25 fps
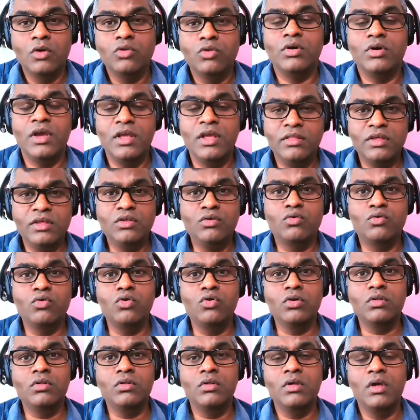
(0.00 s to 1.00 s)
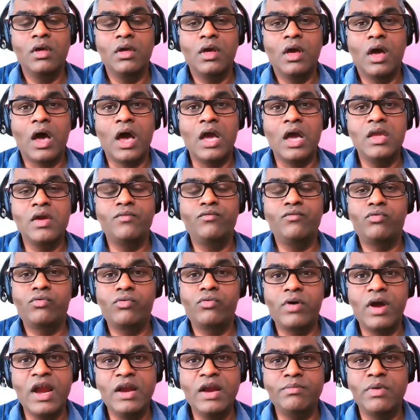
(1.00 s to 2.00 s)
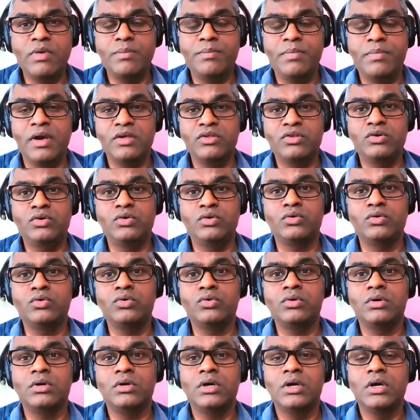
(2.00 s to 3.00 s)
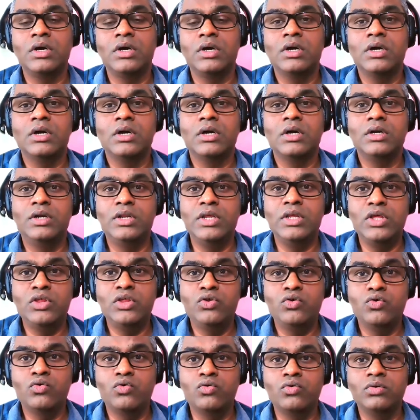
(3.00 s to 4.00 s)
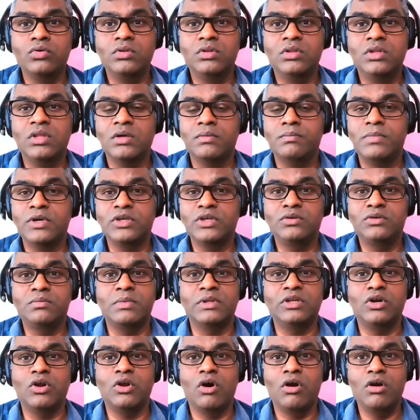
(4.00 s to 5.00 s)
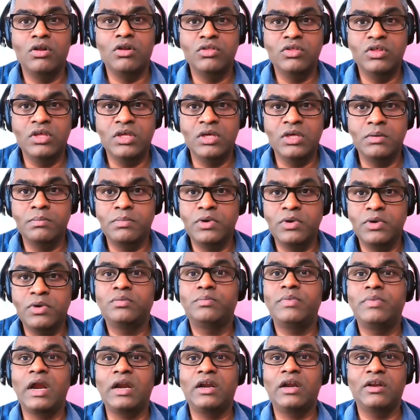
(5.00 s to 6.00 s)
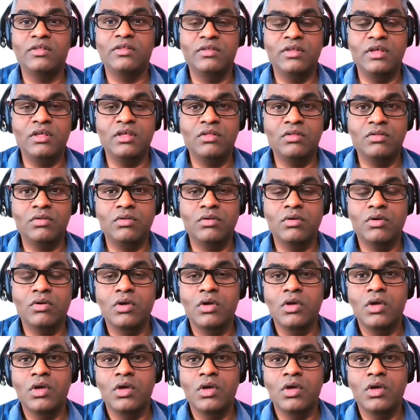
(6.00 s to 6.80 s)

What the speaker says: So in this course, I have tried my best to teach you the best methodology, best practices,